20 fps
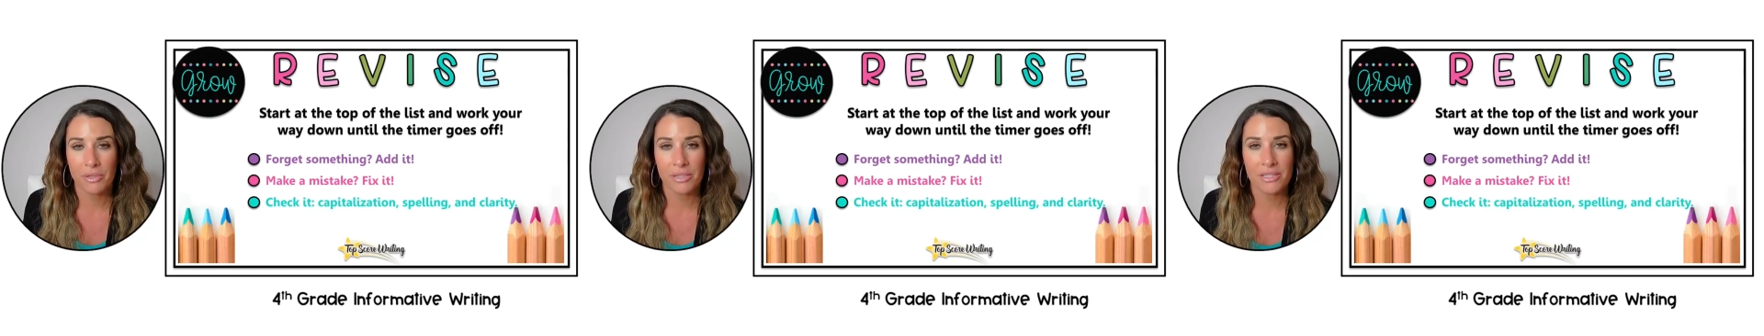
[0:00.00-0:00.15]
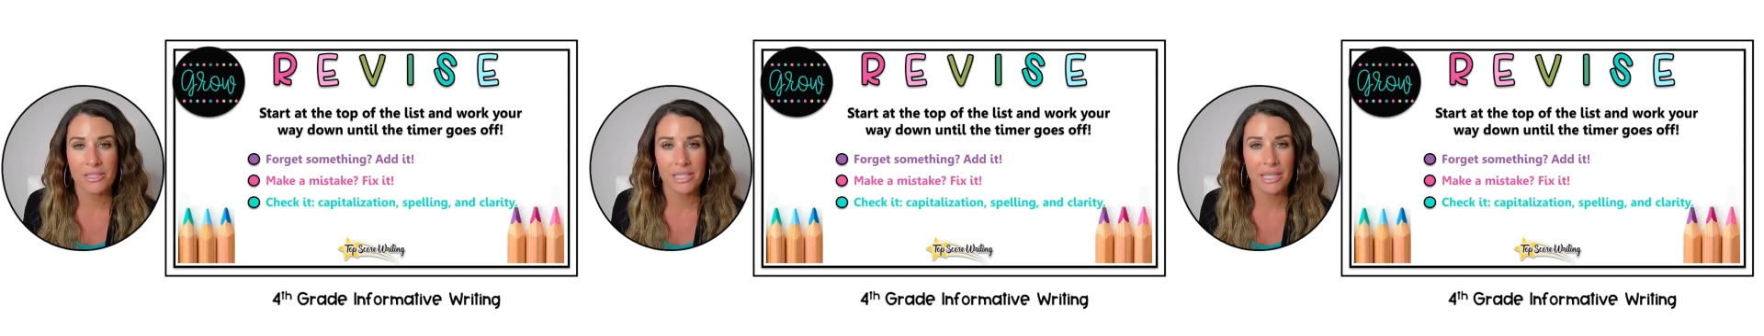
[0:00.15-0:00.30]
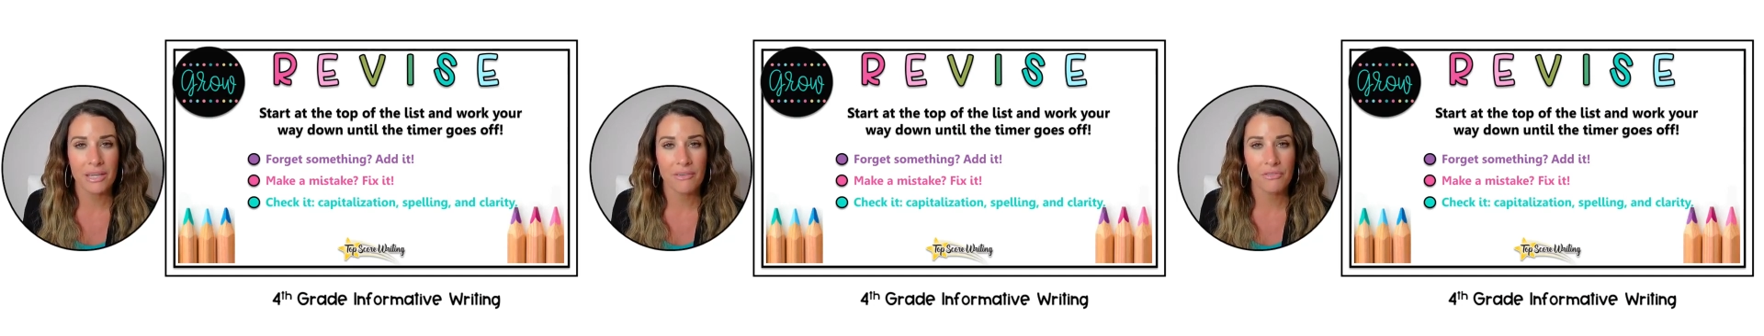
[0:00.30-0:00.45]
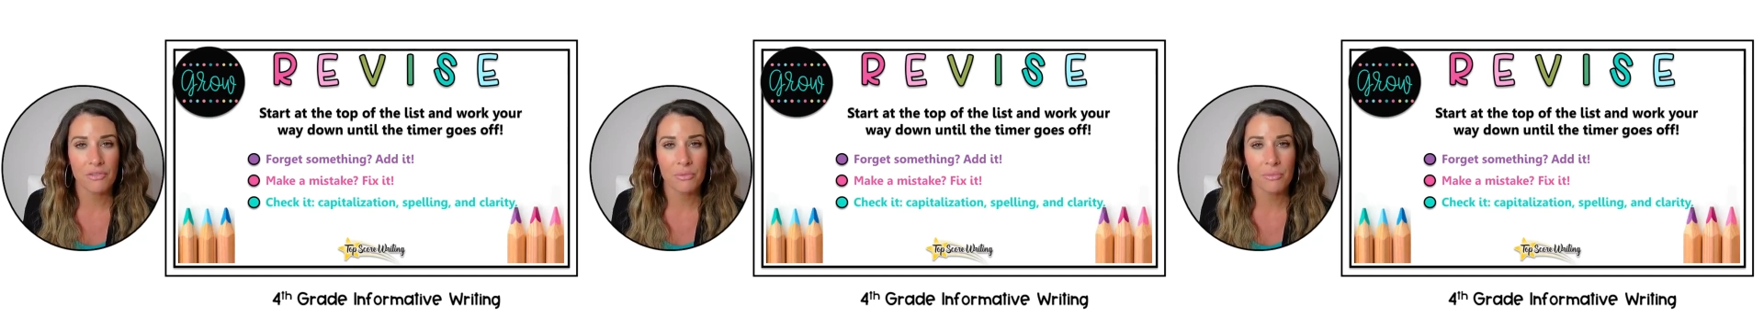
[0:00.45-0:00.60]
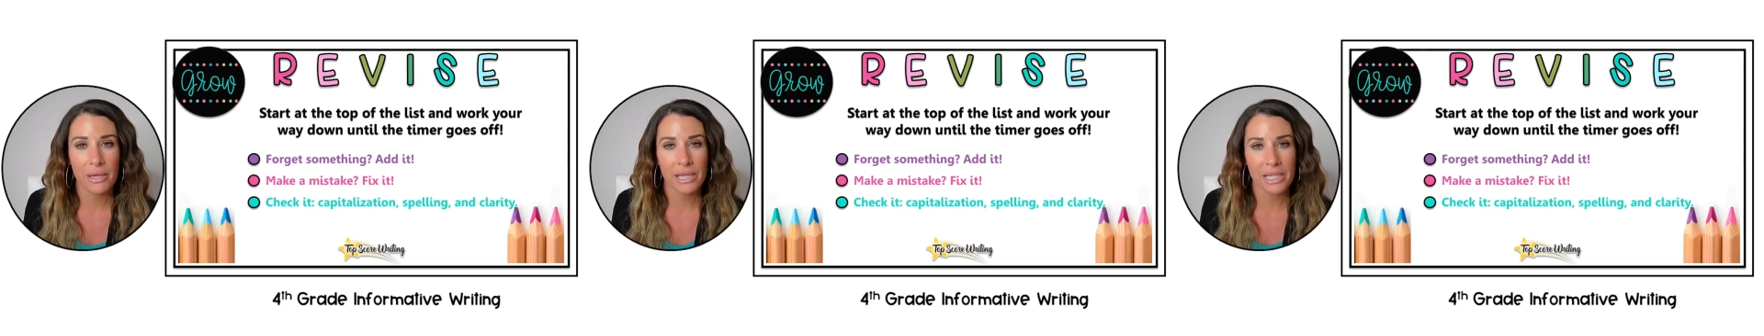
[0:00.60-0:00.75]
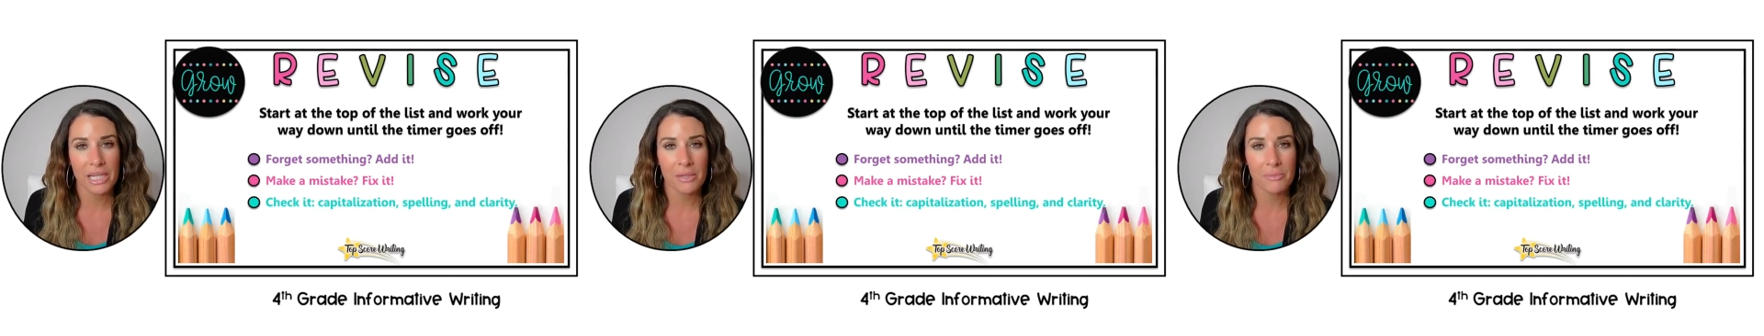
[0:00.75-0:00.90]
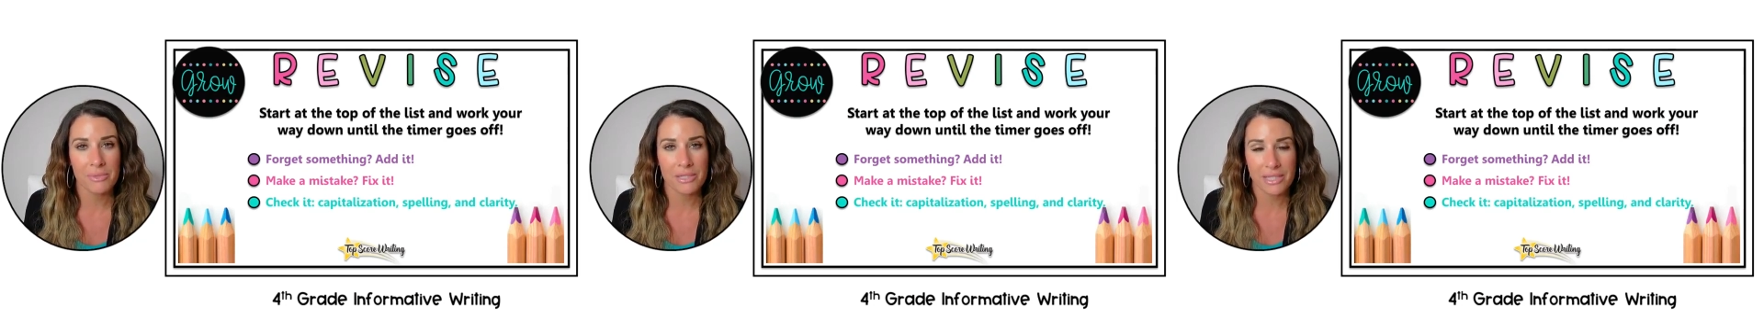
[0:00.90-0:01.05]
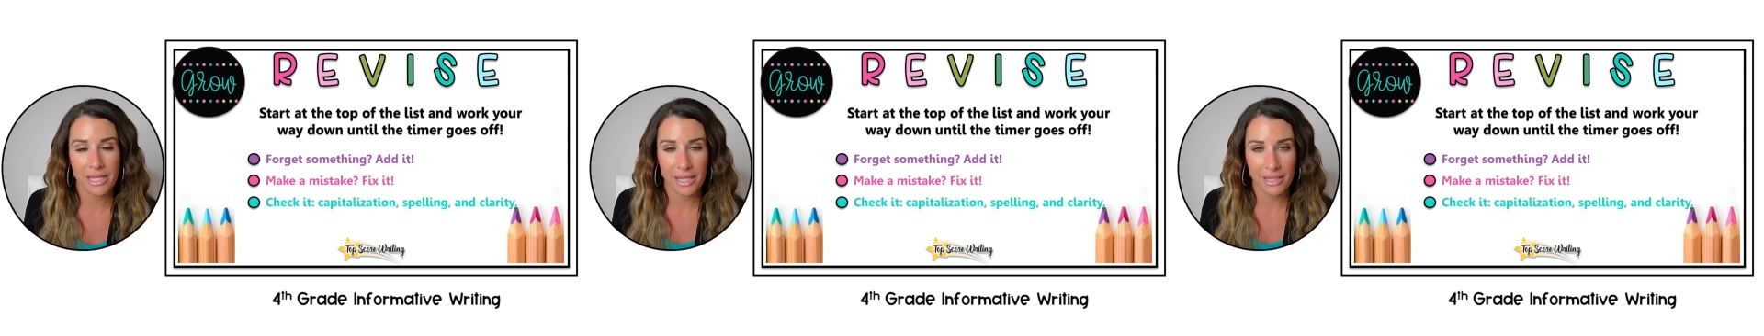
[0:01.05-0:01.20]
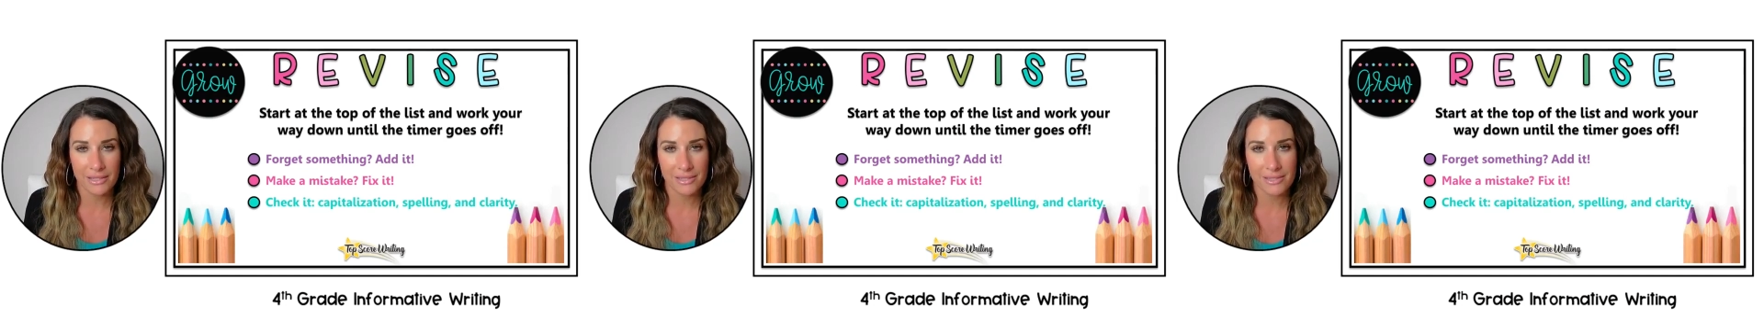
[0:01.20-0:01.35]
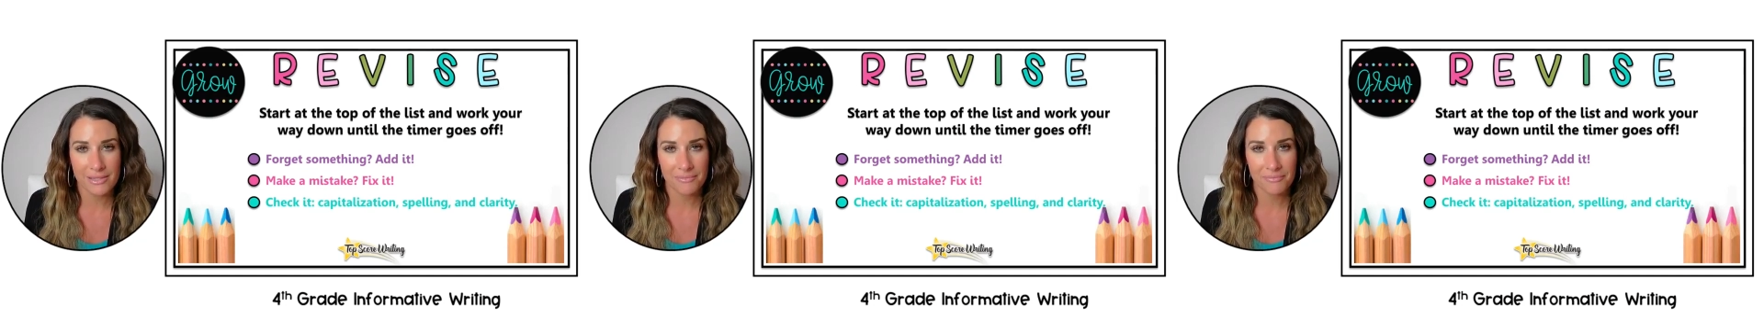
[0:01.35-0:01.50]
and see if you made any
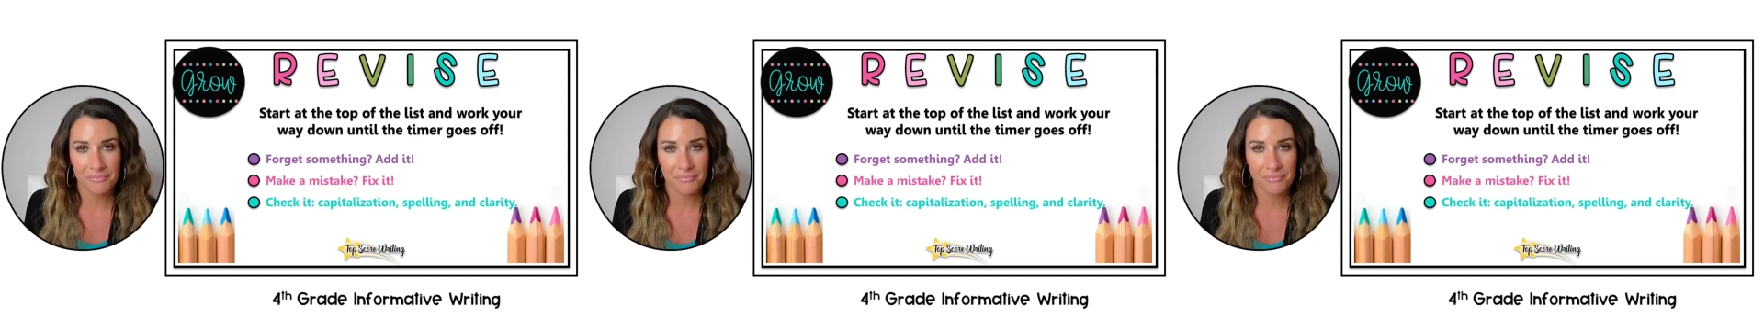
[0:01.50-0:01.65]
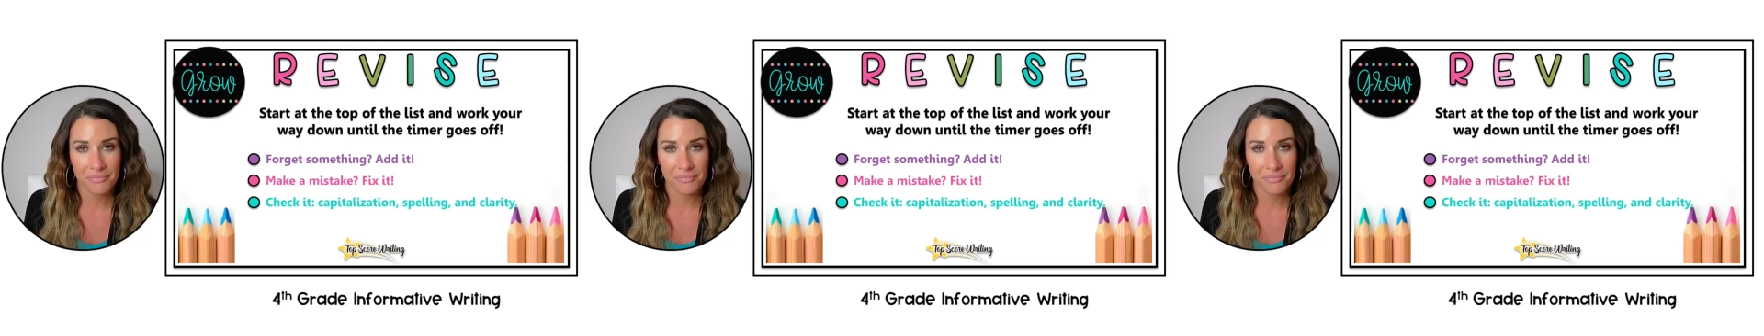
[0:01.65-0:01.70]
mistakes.